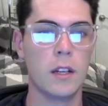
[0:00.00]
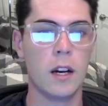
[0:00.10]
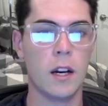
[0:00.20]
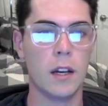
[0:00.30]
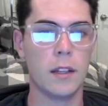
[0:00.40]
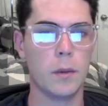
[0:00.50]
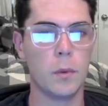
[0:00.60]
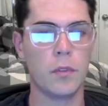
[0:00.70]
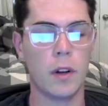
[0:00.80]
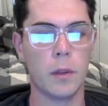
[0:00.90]
Then
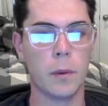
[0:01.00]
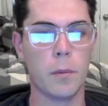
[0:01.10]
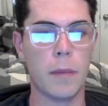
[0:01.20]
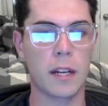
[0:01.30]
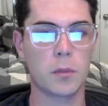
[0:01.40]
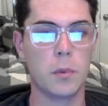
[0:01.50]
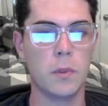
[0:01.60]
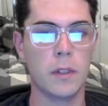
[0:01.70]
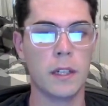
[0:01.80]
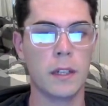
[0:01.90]
we follow it with max
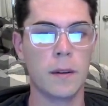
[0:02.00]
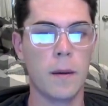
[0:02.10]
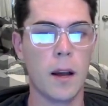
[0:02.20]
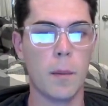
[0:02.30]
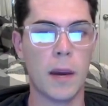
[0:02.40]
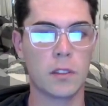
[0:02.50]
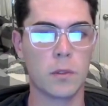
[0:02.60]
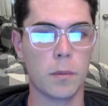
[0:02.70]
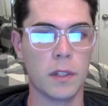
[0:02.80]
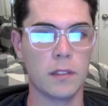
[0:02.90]
pooling, batch
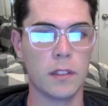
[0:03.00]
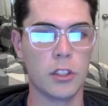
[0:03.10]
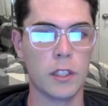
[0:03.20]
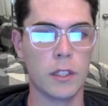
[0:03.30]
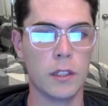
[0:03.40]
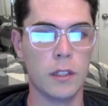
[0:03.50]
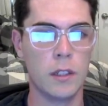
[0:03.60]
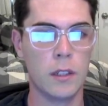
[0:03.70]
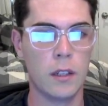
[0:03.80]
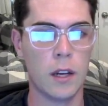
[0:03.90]
normalization,
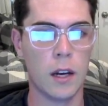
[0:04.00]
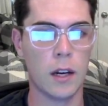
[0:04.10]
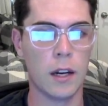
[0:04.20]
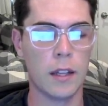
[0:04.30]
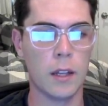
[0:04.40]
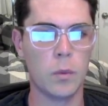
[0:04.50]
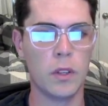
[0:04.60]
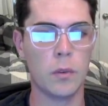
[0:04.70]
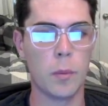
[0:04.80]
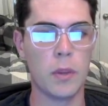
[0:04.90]
and then
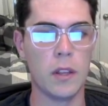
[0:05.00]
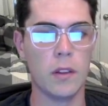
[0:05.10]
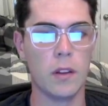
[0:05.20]
we repeat